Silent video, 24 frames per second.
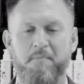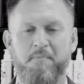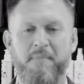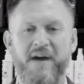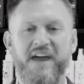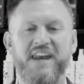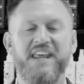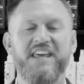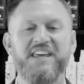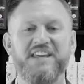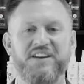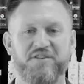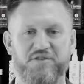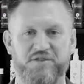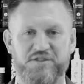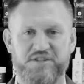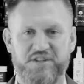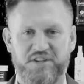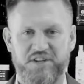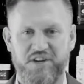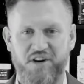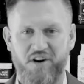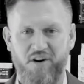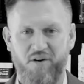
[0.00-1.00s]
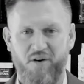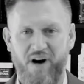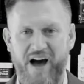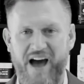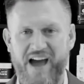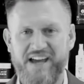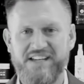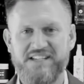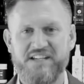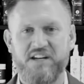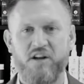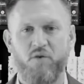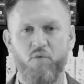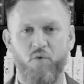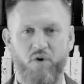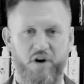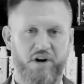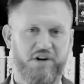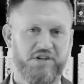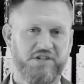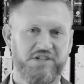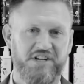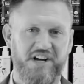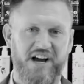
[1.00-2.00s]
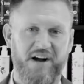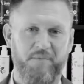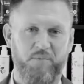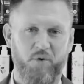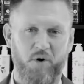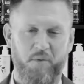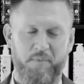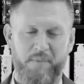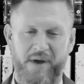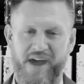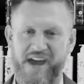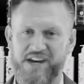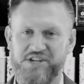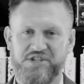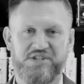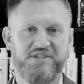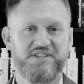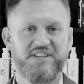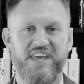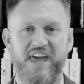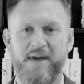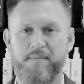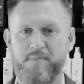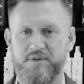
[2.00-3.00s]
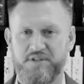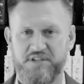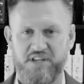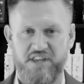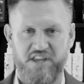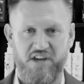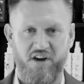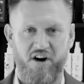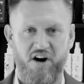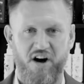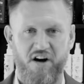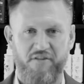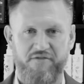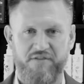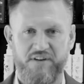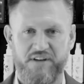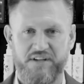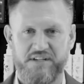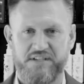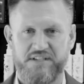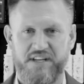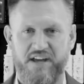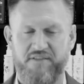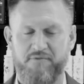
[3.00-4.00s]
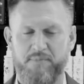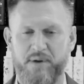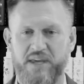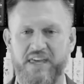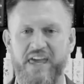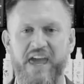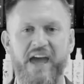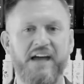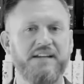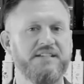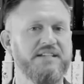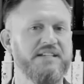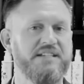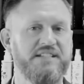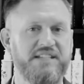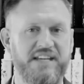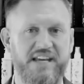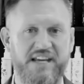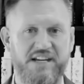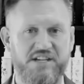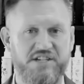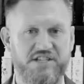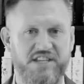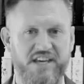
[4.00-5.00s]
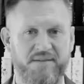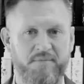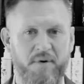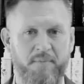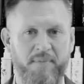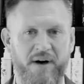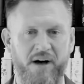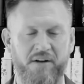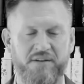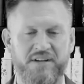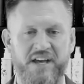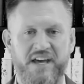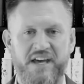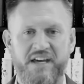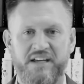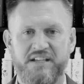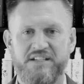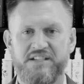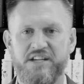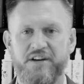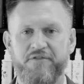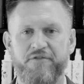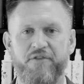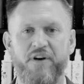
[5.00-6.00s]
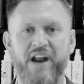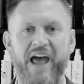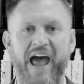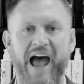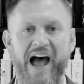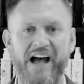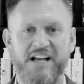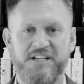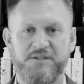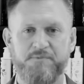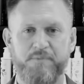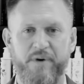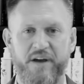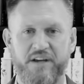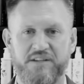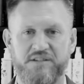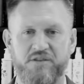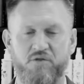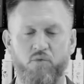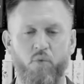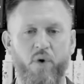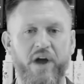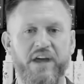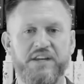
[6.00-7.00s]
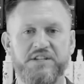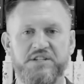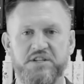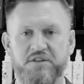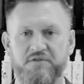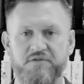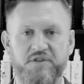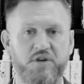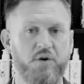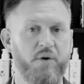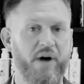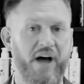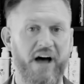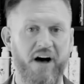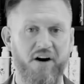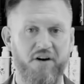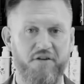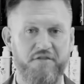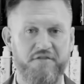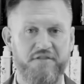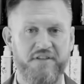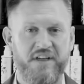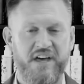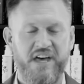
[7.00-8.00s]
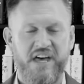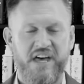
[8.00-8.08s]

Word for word: Many years ago, I did a workshop where patients came into the office and I began to teach them about different aspects and ways to view health.